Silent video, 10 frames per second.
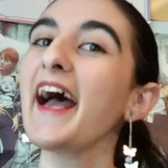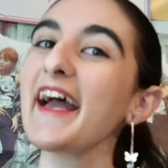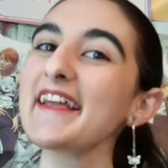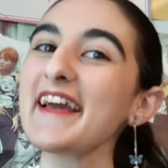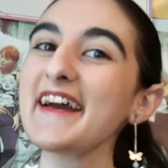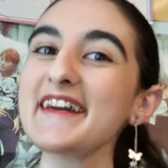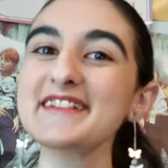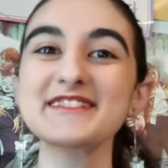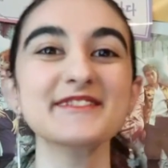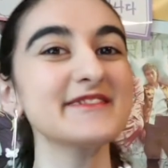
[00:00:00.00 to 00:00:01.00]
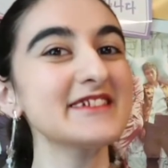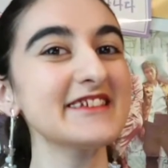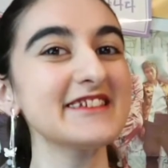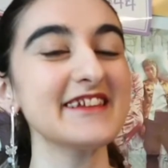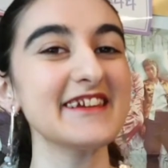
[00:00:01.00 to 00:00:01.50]
Hi guys,
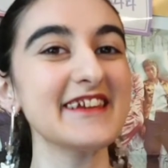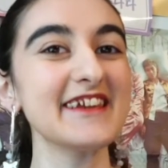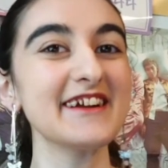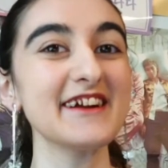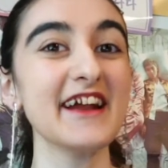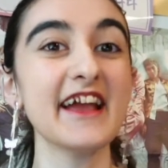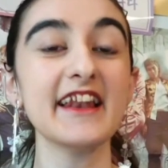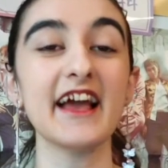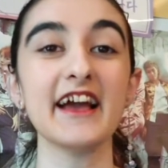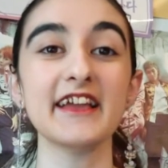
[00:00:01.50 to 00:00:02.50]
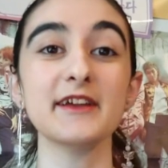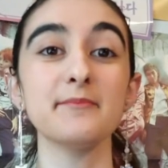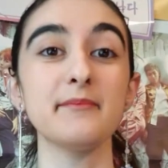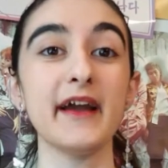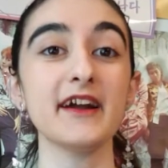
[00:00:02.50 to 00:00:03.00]
Arisudia here, and I
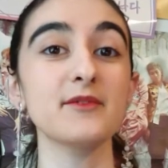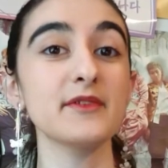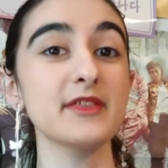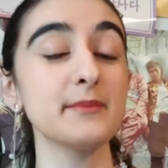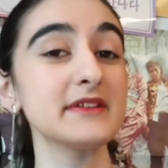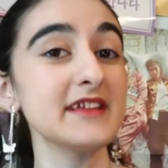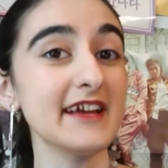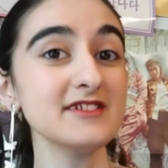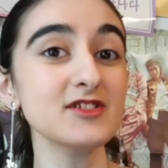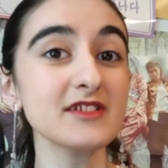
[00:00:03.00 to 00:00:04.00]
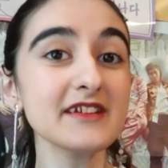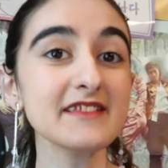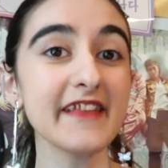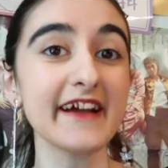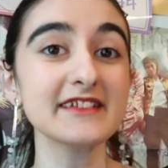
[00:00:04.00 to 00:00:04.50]
am back with the potentially
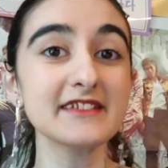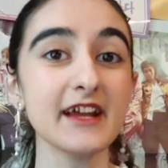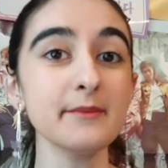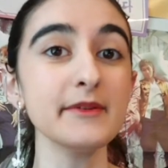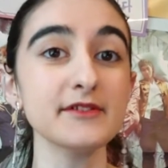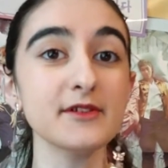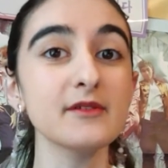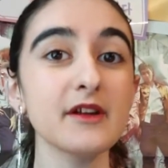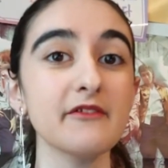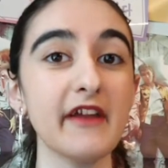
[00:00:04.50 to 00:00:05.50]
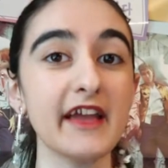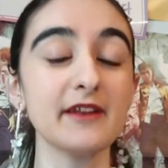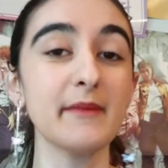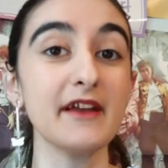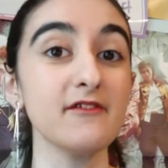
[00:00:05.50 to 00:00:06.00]
last episode of
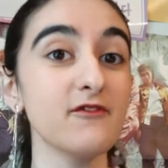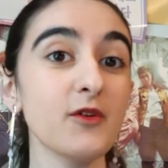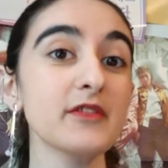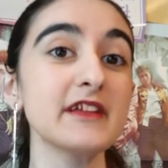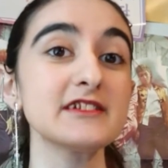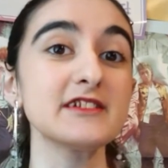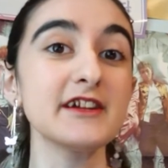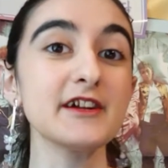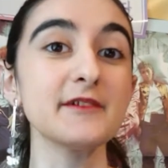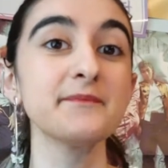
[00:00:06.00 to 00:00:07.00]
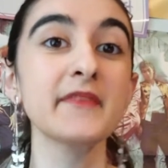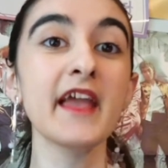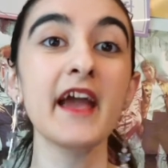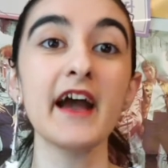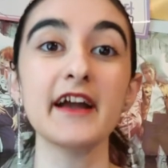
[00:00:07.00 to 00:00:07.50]
AniMay for this year.
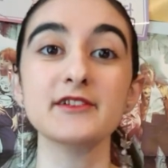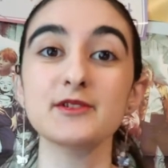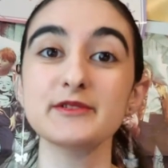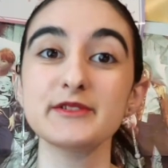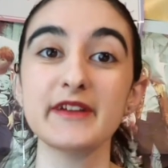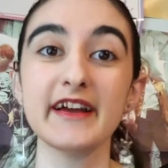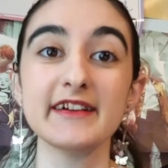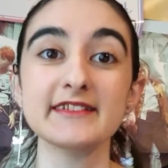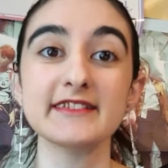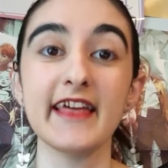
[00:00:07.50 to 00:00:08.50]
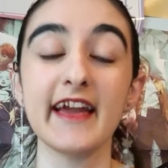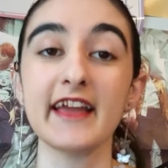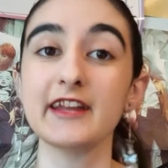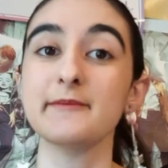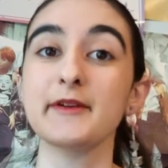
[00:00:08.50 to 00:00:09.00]
I told you guys that
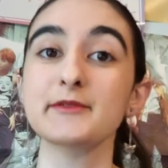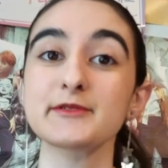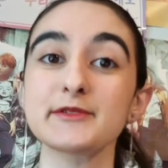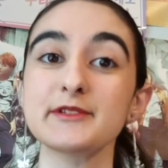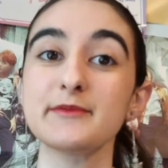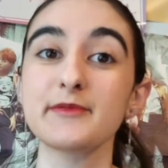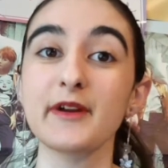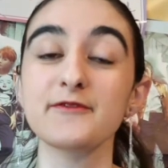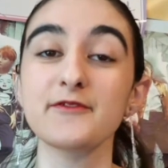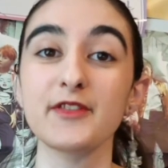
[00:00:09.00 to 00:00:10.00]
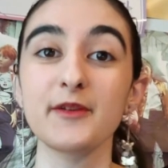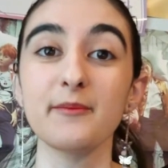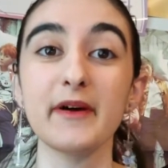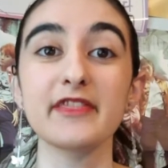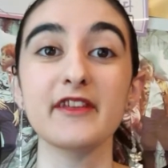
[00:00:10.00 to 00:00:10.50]
AniMay was going to run for the
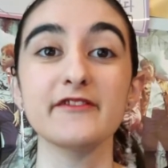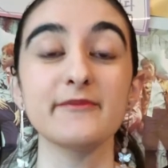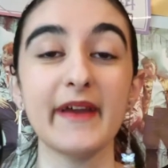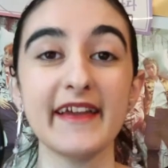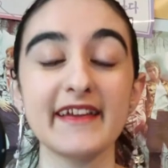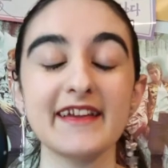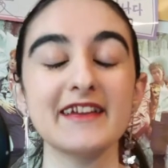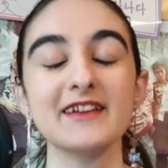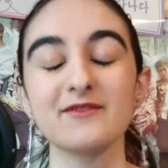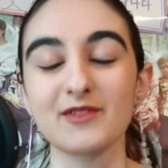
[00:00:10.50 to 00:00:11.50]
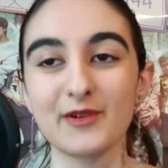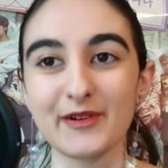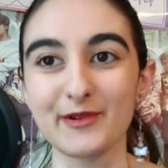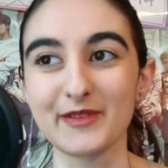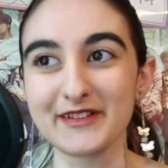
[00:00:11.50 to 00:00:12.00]
month of May, even though I
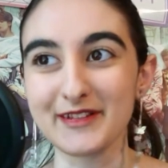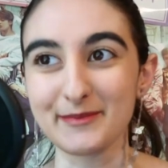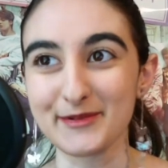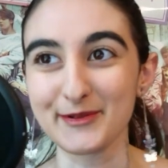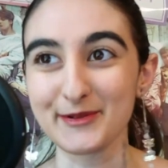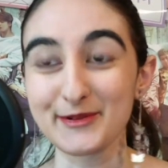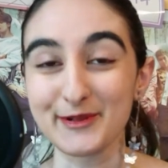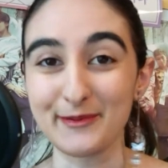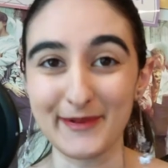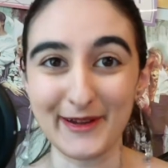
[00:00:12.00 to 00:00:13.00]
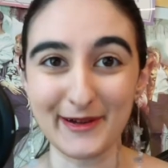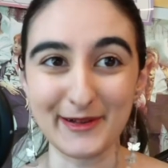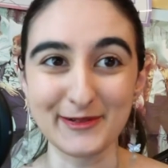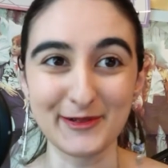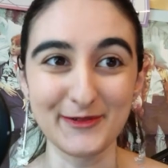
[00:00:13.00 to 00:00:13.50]
know this episode is coming out
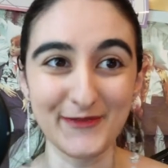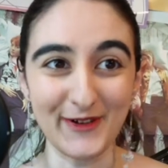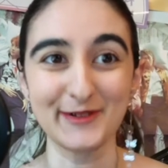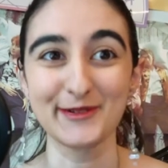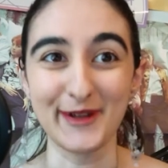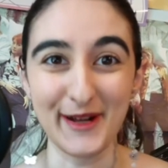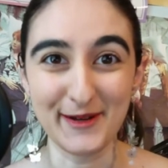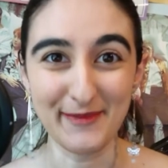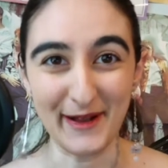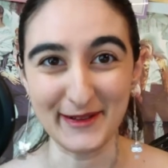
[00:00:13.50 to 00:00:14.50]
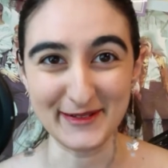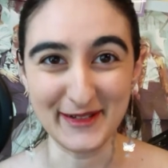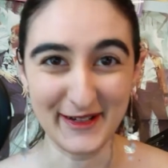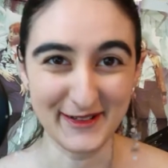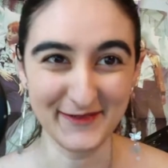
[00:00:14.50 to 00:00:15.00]
on June 1st, and I
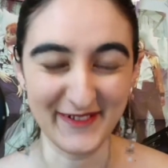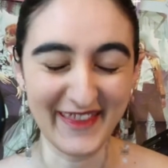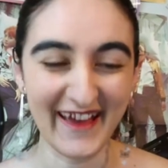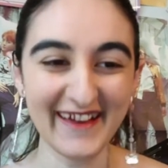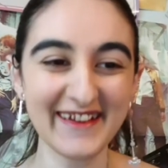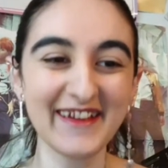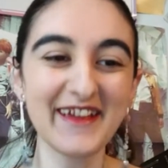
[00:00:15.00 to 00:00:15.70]
apologize for that.